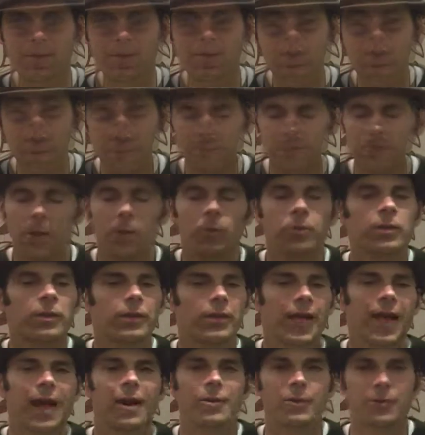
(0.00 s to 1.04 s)
So don't
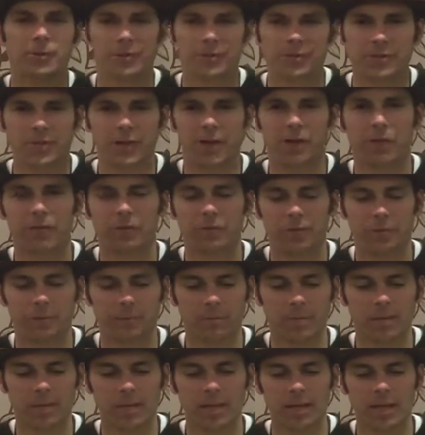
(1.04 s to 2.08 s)
allow yourself to
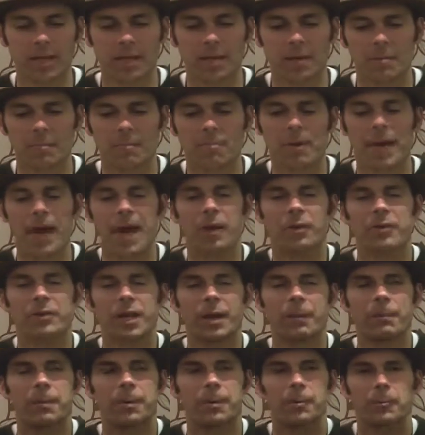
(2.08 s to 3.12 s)
be bound
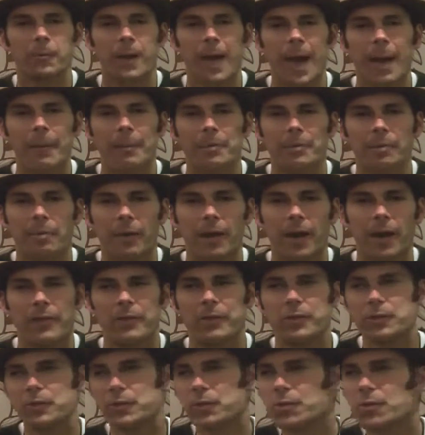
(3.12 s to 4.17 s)
up or wrapped by
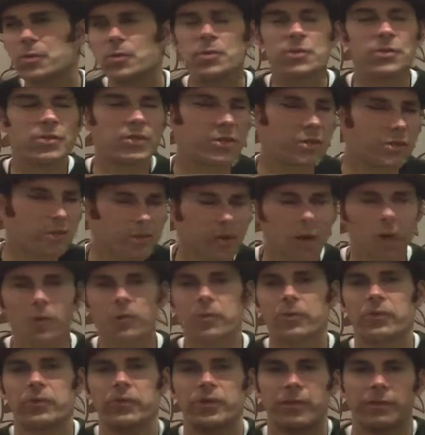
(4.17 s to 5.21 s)
the do's and
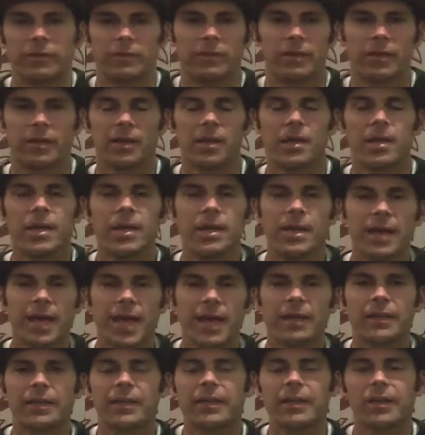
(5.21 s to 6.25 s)
don'ts of the
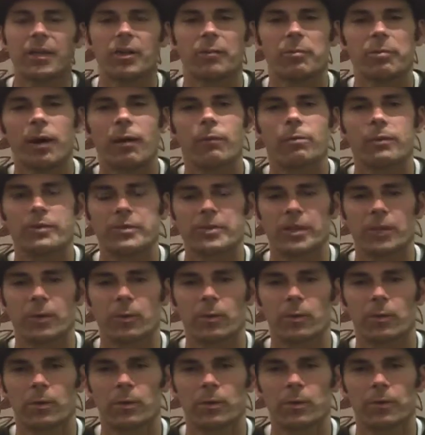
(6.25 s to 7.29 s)
editing or
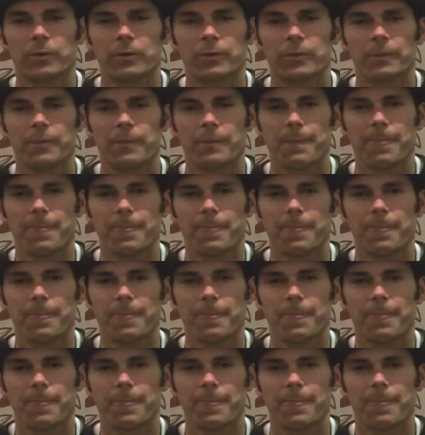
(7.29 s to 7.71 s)
publishing world.